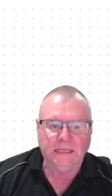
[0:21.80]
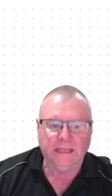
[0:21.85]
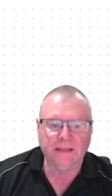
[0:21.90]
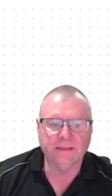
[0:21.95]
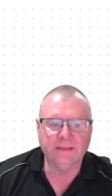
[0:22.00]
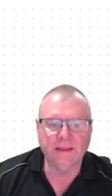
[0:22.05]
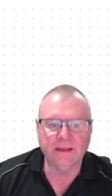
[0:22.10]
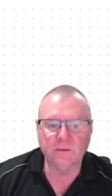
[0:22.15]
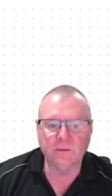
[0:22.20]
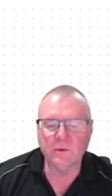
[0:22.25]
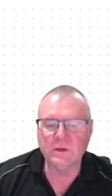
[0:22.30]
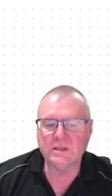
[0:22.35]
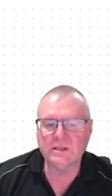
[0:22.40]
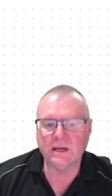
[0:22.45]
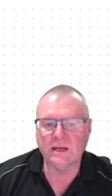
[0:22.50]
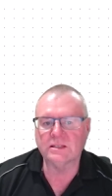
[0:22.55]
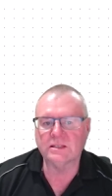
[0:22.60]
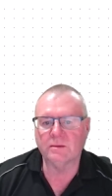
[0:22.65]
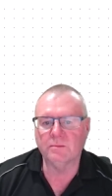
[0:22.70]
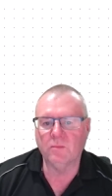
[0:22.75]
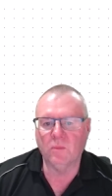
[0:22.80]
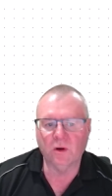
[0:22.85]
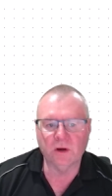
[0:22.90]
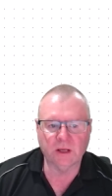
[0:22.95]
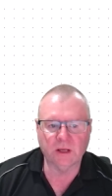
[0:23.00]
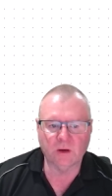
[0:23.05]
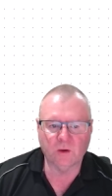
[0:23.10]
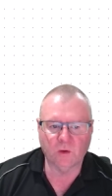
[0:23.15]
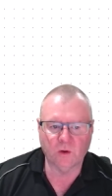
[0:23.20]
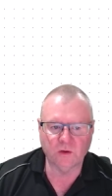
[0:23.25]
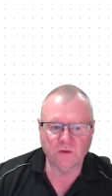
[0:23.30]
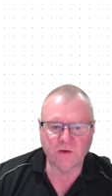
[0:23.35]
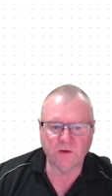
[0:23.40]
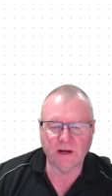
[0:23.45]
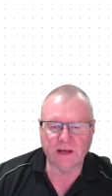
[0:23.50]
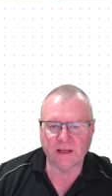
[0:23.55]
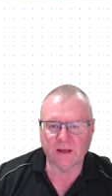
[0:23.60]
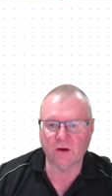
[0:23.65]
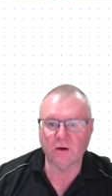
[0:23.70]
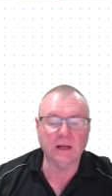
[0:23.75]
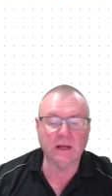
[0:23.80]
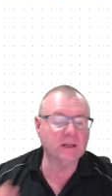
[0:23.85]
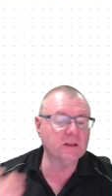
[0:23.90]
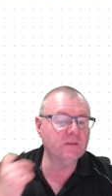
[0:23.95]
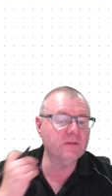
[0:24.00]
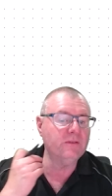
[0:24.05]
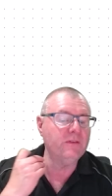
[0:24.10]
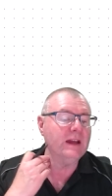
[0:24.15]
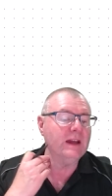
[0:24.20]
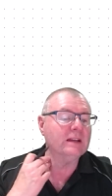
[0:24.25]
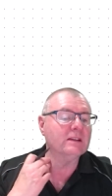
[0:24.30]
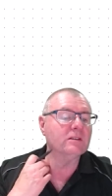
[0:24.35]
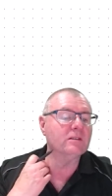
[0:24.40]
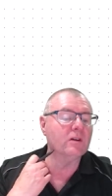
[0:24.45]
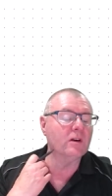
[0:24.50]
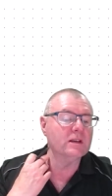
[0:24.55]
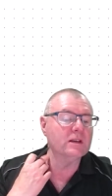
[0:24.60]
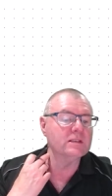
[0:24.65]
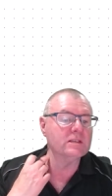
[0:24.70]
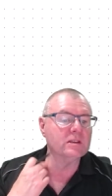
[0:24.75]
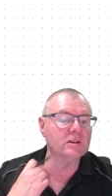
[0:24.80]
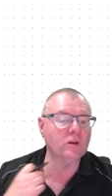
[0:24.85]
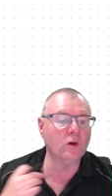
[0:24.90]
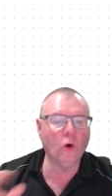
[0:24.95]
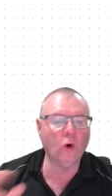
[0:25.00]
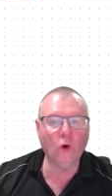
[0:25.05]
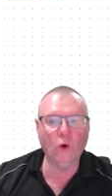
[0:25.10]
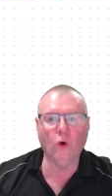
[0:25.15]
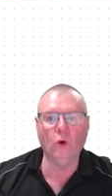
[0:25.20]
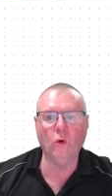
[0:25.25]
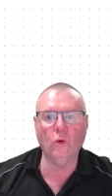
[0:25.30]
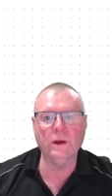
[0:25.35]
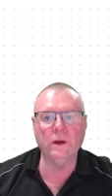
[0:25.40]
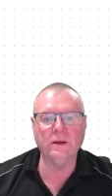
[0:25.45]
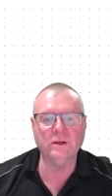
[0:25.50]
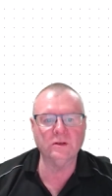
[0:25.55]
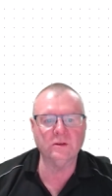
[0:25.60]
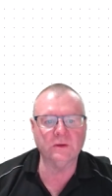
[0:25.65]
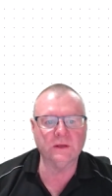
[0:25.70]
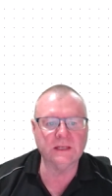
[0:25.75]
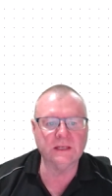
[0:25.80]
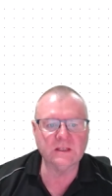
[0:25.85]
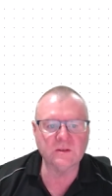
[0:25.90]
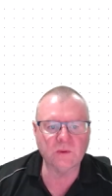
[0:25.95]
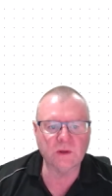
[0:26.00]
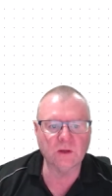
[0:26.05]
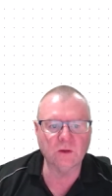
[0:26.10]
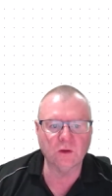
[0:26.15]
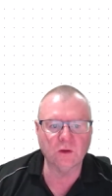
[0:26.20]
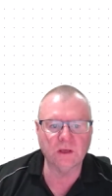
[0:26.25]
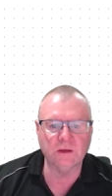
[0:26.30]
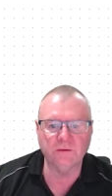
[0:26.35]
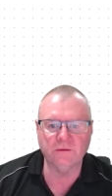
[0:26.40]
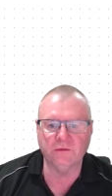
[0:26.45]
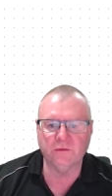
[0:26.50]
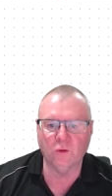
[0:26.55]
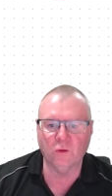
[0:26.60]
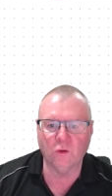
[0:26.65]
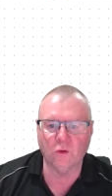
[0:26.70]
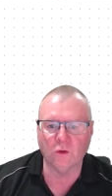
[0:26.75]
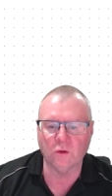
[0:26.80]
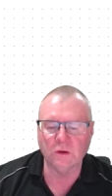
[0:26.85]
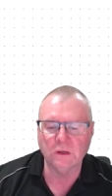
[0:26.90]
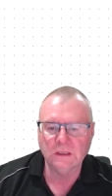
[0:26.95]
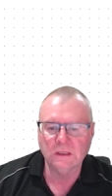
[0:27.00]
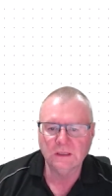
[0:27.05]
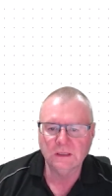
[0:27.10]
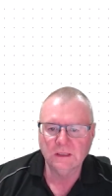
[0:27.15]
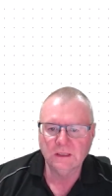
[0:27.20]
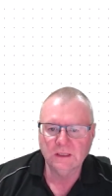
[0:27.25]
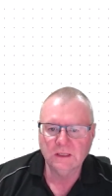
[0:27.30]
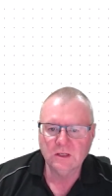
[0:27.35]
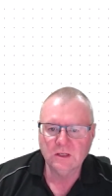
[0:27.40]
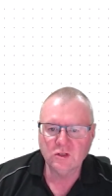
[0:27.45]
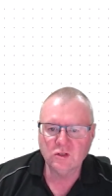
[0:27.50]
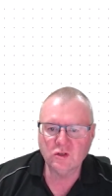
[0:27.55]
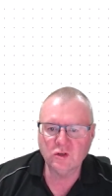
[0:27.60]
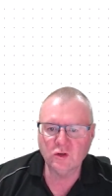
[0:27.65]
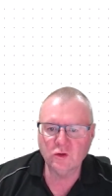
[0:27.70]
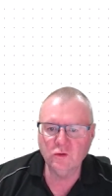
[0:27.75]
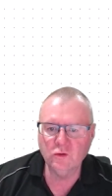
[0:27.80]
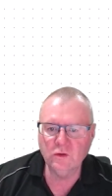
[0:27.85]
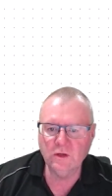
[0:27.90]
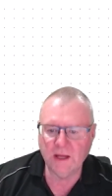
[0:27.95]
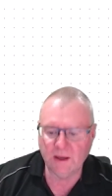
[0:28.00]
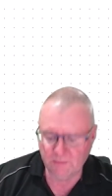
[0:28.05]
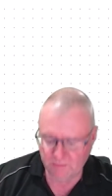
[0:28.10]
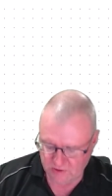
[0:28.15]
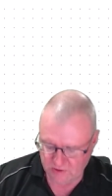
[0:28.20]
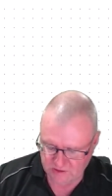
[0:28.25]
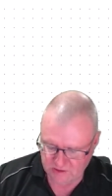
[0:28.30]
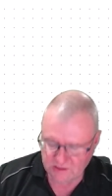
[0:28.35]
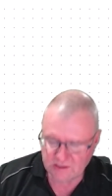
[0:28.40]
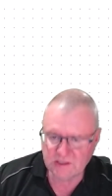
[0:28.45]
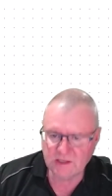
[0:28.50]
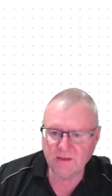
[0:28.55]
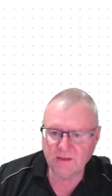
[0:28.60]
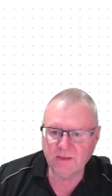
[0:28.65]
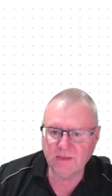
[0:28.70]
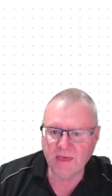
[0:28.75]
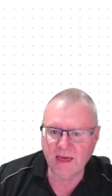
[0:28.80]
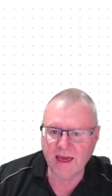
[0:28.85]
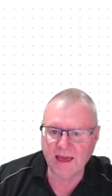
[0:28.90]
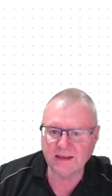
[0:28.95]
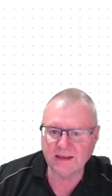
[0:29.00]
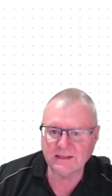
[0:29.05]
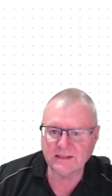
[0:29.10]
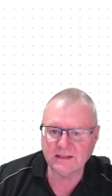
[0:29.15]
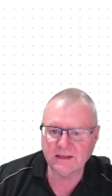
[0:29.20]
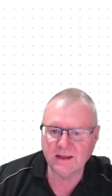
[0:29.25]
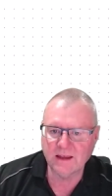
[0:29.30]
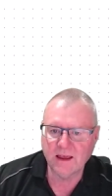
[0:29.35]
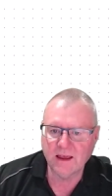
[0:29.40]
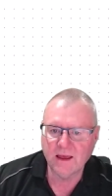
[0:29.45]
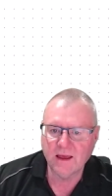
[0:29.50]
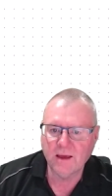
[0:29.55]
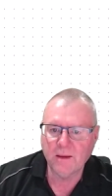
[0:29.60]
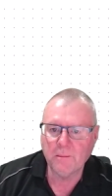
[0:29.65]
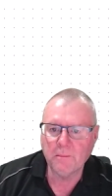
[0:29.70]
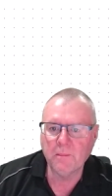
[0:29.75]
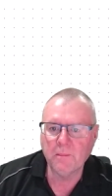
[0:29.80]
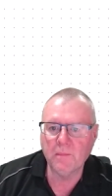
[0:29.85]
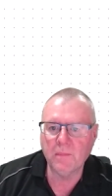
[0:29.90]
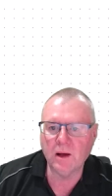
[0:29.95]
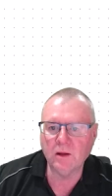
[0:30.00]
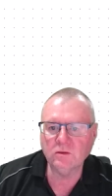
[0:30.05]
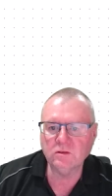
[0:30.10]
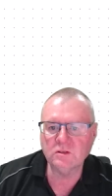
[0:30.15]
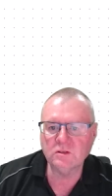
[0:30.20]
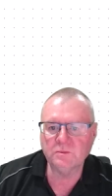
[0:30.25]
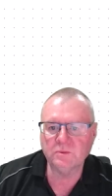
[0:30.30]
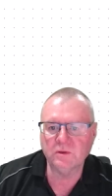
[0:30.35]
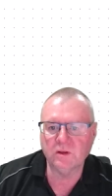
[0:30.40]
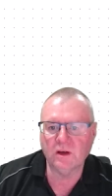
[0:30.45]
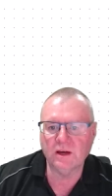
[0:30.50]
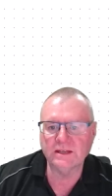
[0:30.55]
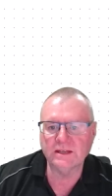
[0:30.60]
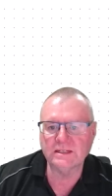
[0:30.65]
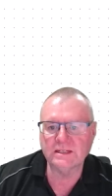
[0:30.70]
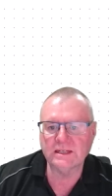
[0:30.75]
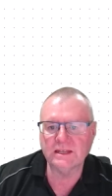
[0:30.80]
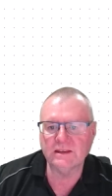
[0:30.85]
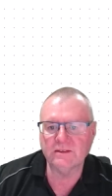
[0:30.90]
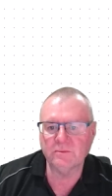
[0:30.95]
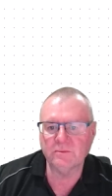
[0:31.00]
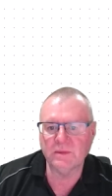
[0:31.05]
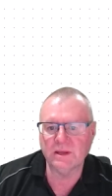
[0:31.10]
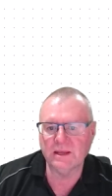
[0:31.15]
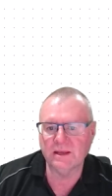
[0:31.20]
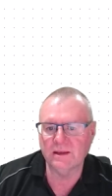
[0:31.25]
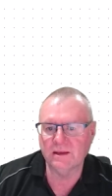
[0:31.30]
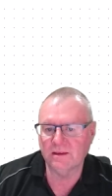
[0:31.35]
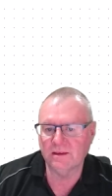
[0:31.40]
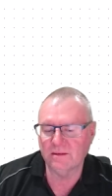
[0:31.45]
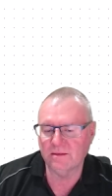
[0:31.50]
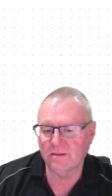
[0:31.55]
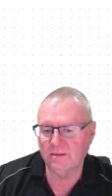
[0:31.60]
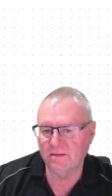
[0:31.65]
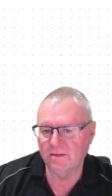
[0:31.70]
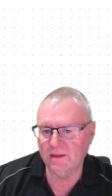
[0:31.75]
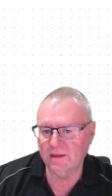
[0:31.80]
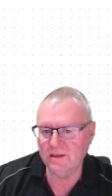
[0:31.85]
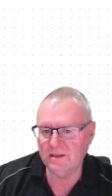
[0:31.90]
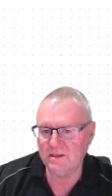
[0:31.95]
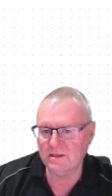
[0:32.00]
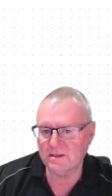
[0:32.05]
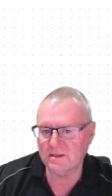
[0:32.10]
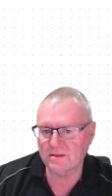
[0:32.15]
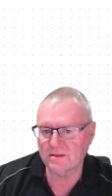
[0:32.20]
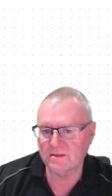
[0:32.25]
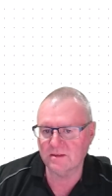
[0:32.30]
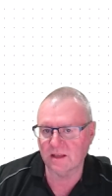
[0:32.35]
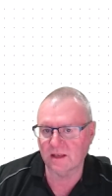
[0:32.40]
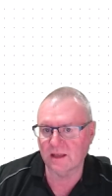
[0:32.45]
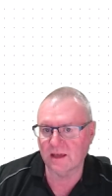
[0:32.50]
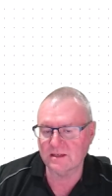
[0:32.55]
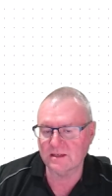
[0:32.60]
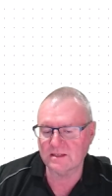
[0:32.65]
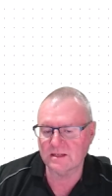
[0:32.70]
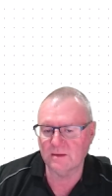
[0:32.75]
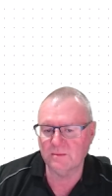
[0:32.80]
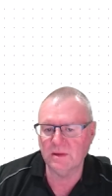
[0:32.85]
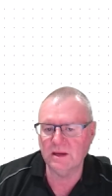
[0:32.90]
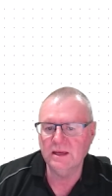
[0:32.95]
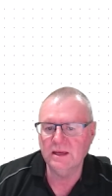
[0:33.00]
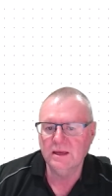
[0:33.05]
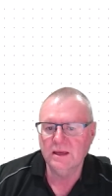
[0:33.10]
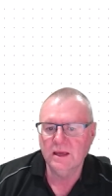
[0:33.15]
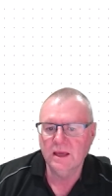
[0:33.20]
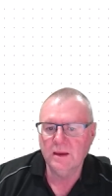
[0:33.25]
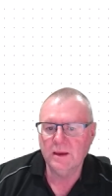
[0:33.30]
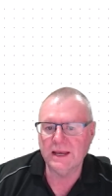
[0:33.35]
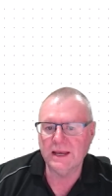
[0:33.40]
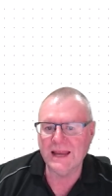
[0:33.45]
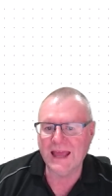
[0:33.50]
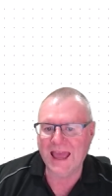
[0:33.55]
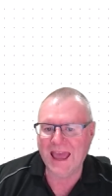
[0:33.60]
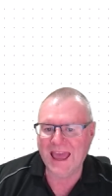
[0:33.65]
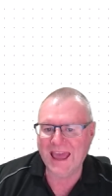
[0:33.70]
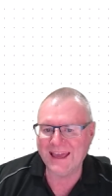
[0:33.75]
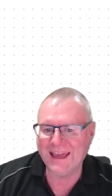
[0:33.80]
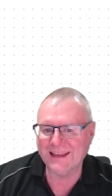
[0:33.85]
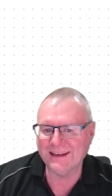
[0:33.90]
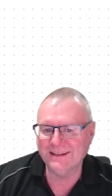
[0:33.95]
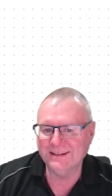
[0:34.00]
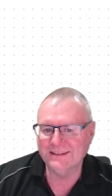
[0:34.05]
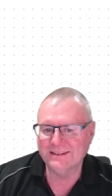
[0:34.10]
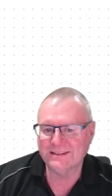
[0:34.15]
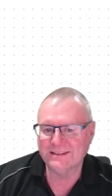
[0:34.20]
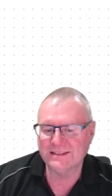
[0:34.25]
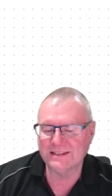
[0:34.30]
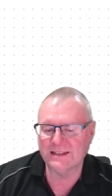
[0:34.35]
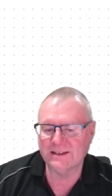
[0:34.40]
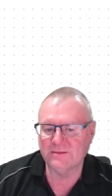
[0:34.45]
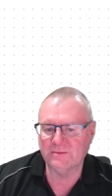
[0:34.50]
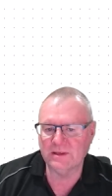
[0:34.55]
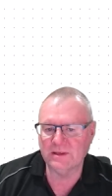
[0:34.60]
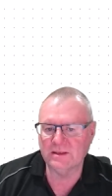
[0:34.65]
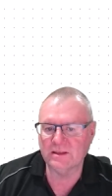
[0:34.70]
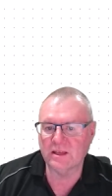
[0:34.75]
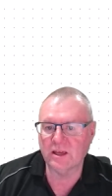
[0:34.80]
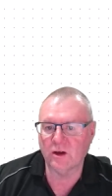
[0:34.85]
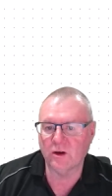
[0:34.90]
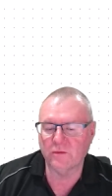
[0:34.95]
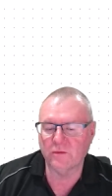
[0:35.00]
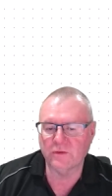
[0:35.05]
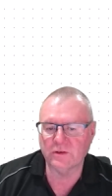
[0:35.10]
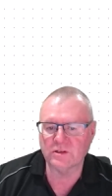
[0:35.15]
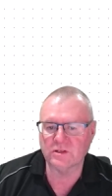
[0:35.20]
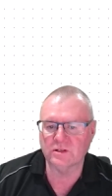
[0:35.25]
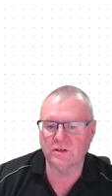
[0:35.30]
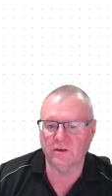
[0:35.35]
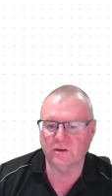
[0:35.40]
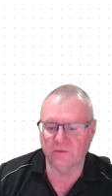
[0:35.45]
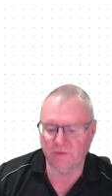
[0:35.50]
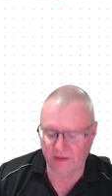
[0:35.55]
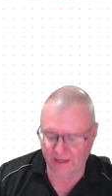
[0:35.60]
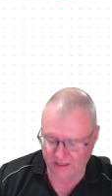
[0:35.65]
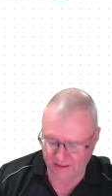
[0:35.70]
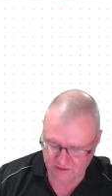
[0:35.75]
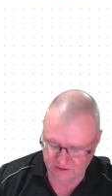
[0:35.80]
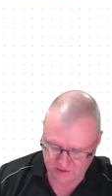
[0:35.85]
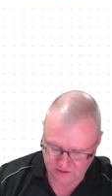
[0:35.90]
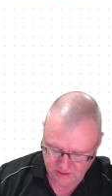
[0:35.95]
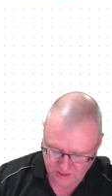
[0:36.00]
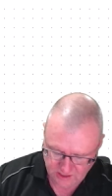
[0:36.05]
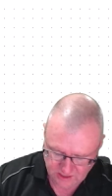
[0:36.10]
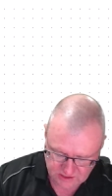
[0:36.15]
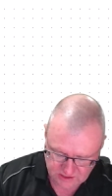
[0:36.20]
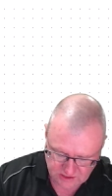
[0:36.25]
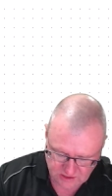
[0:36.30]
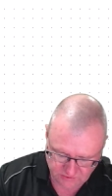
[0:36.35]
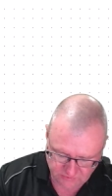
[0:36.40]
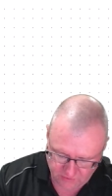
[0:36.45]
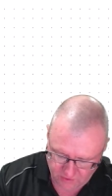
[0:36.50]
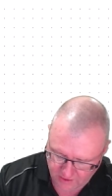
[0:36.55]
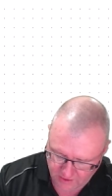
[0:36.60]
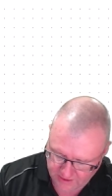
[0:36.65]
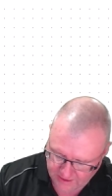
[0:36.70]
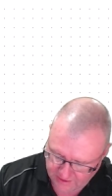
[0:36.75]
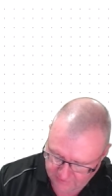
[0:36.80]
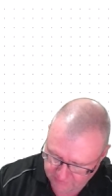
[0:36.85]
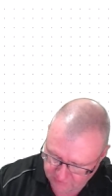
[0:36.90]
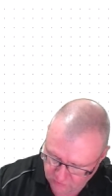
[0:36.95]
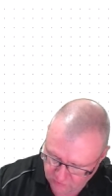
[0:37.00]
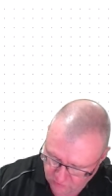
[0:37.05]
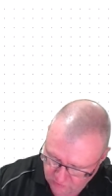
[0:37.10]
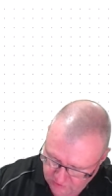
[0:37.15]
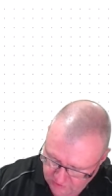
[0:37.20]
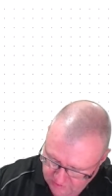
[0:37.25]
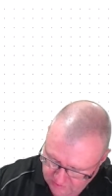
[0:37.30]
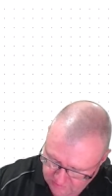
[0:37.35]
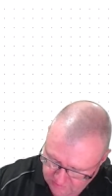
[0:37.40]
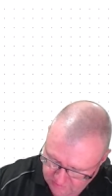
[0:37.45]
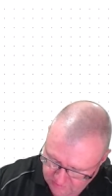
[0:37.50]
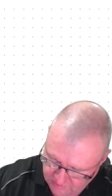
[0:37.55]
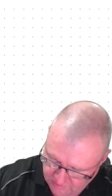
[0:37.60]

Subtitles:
then we say it's a monic quadratic. Alright, to factorise it, all we're doing is we're looking for two numbers that multiply to give me this, the last number, and add to give me the coefficient of x. So if I have a look at